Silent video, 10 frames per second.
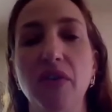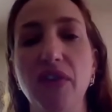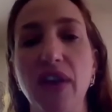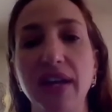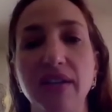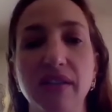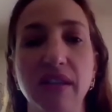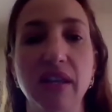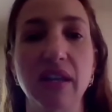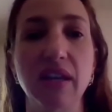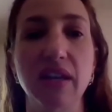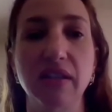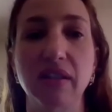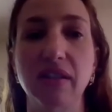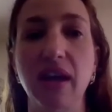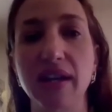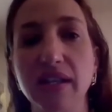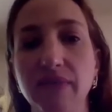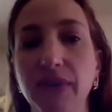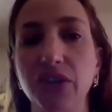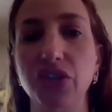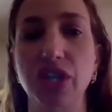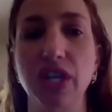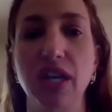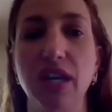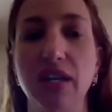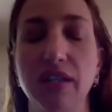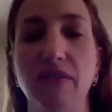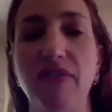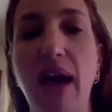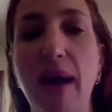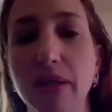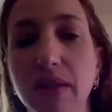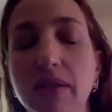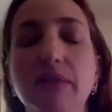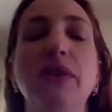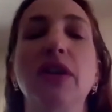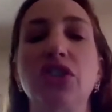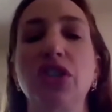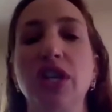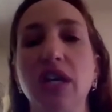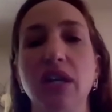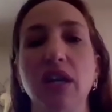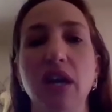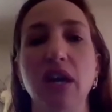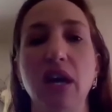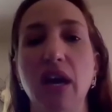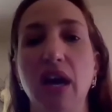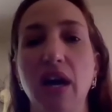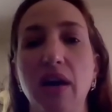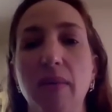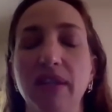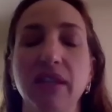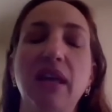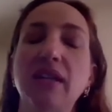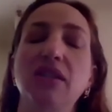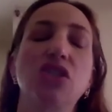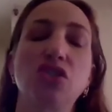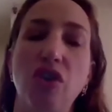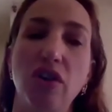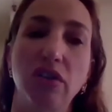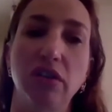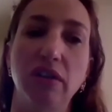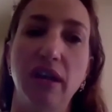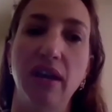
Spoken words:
fantasy? Is it science fiction? Is it fabulous fiction? I think that's a struggle.